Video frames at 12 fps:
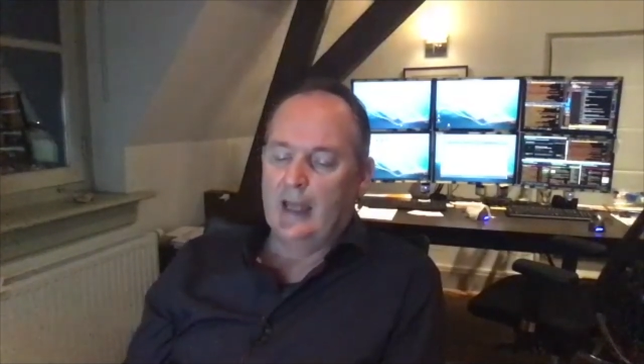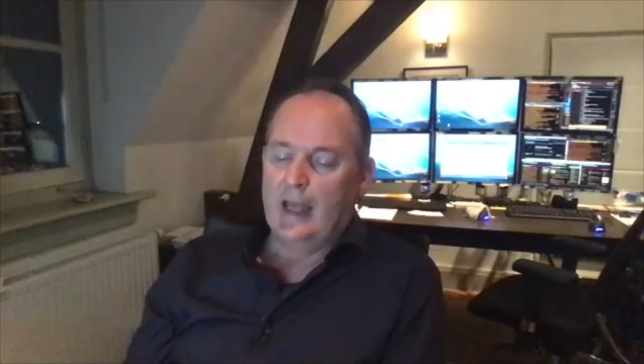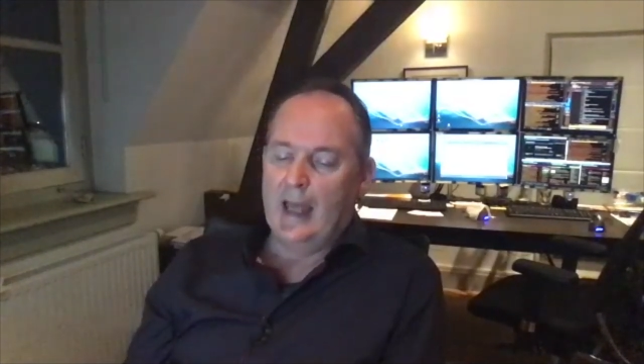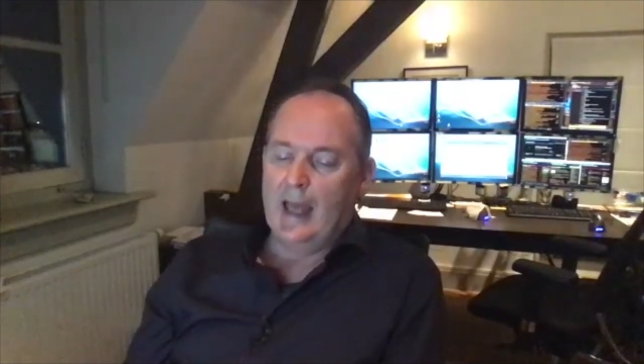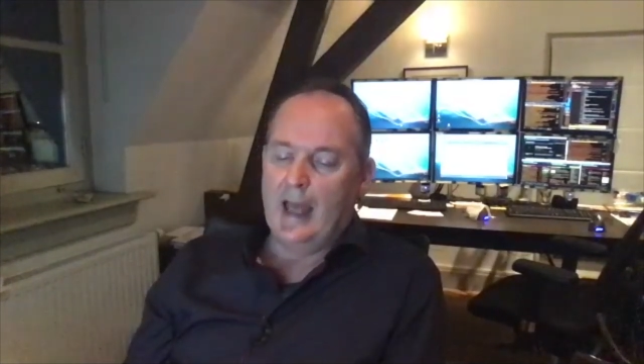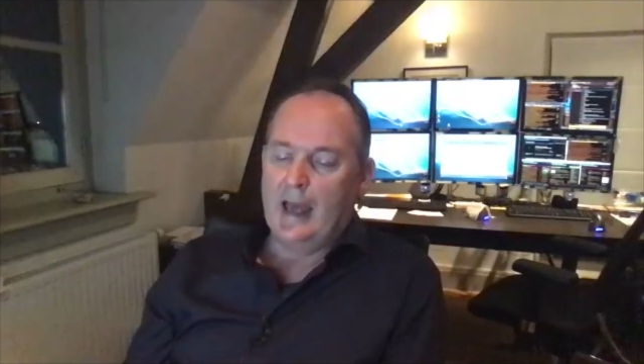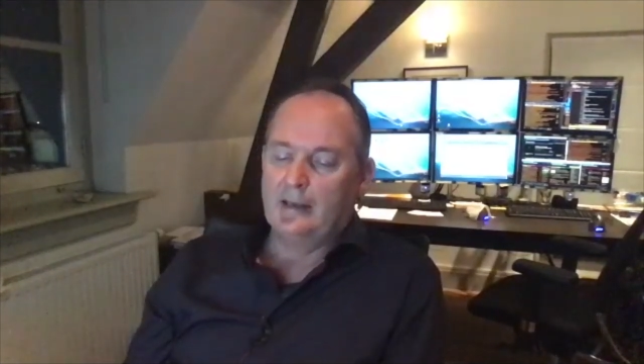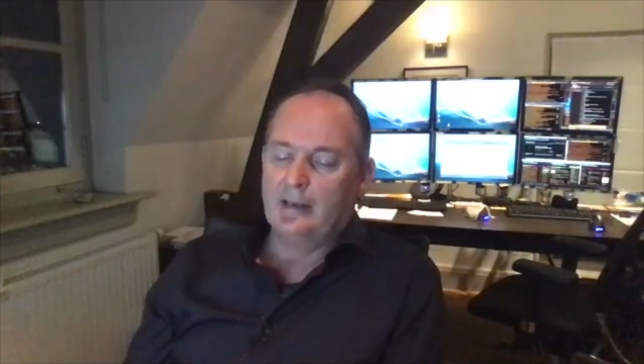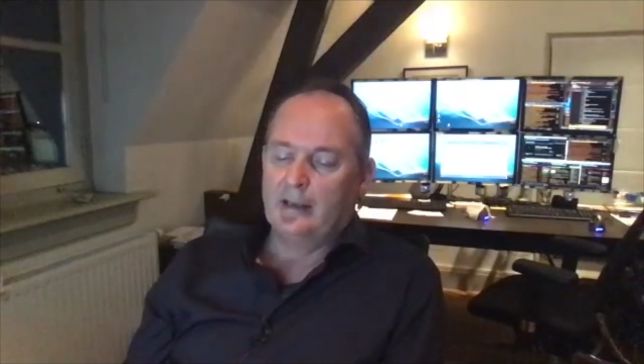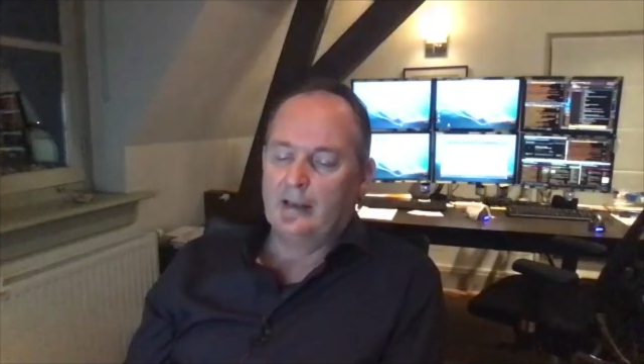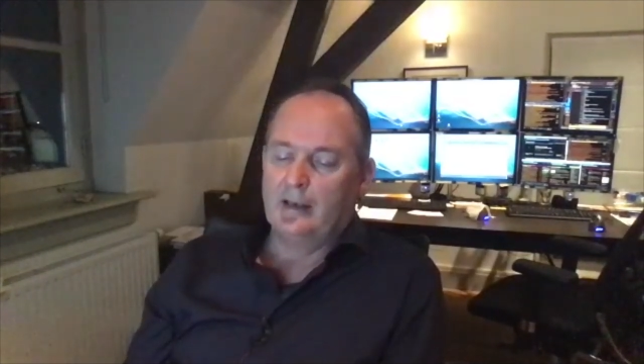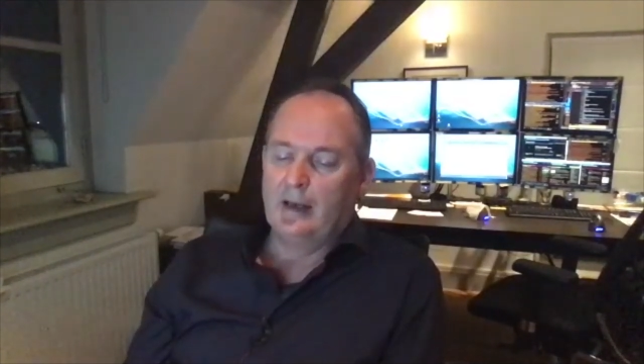And
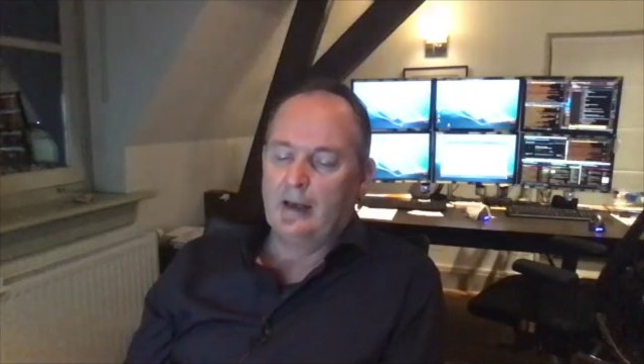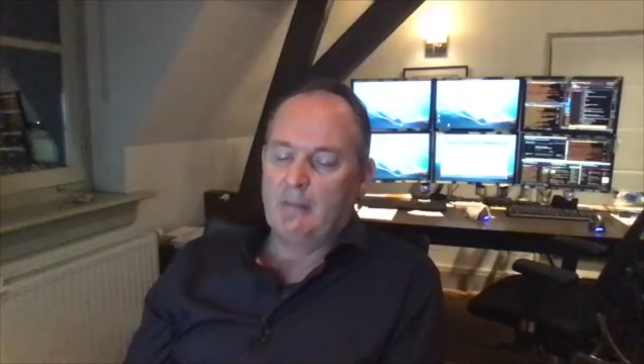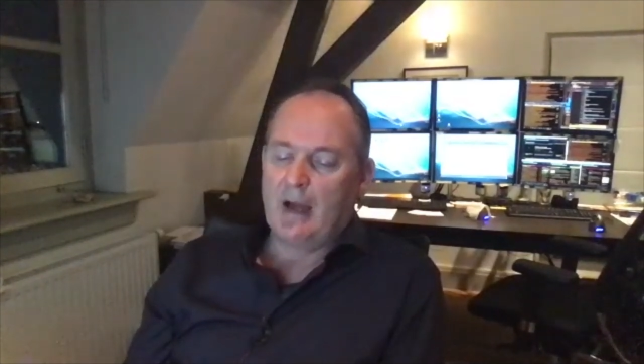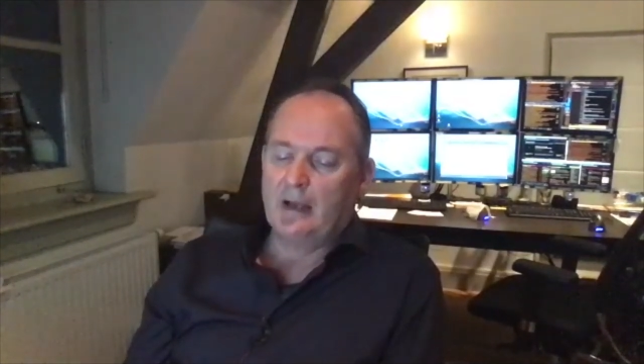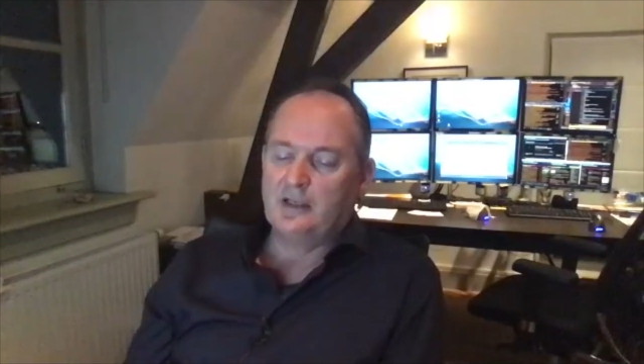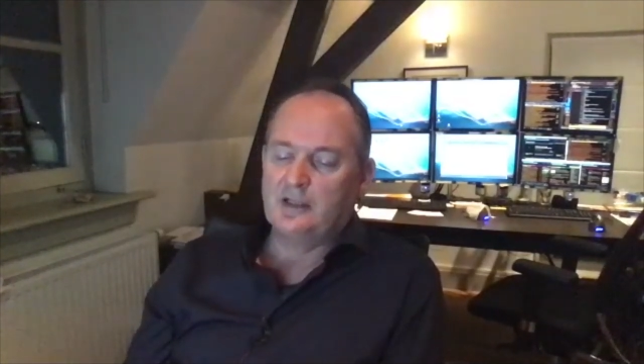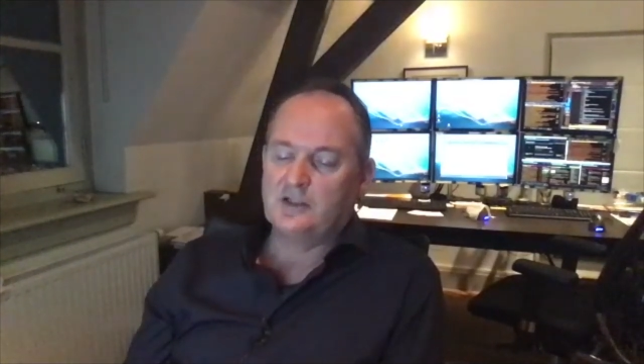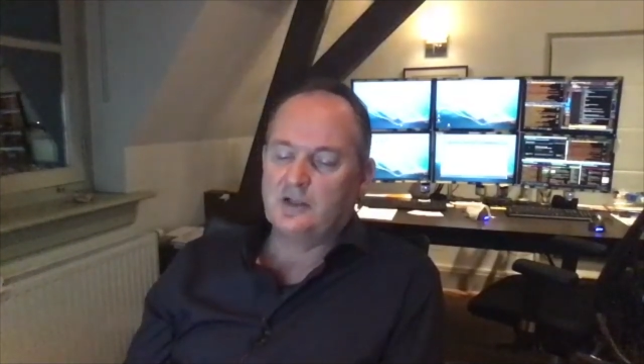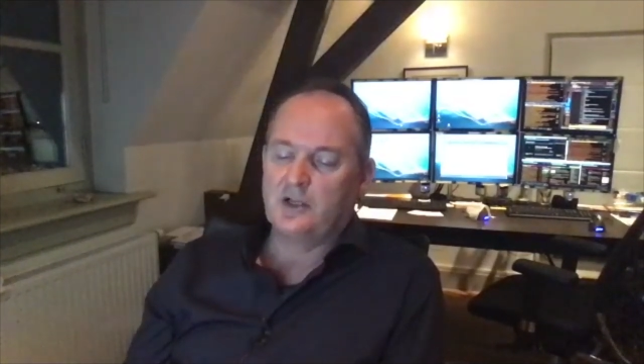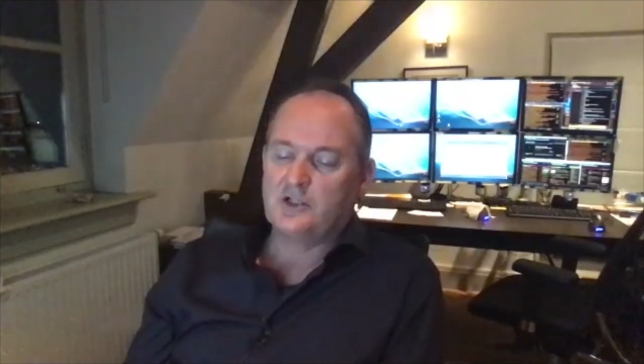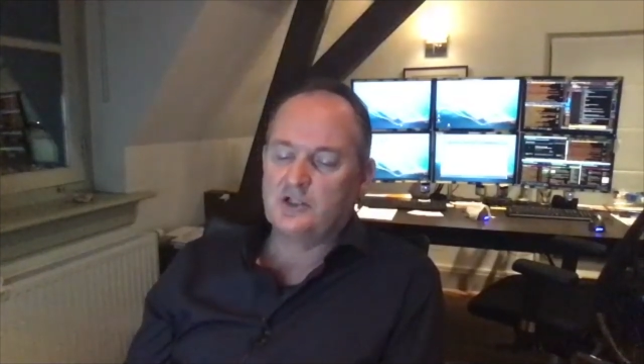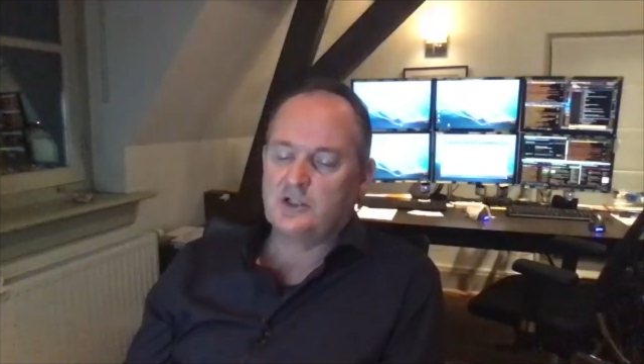I
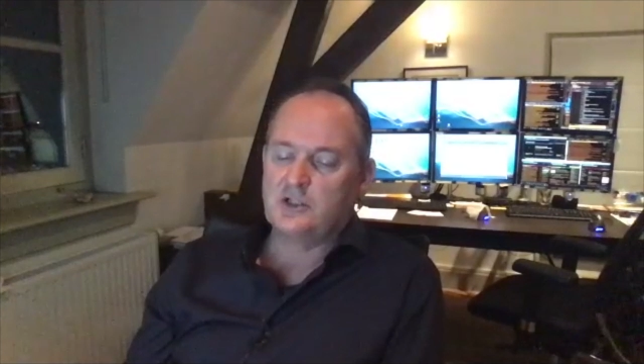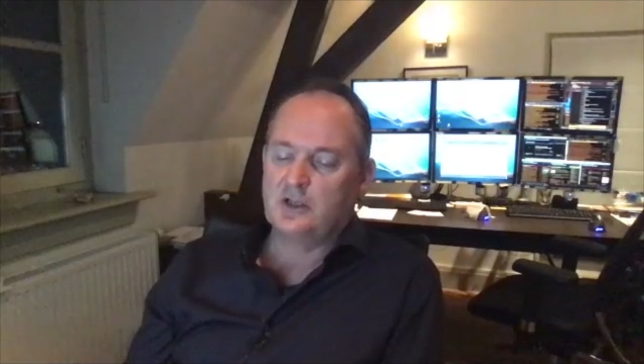discussed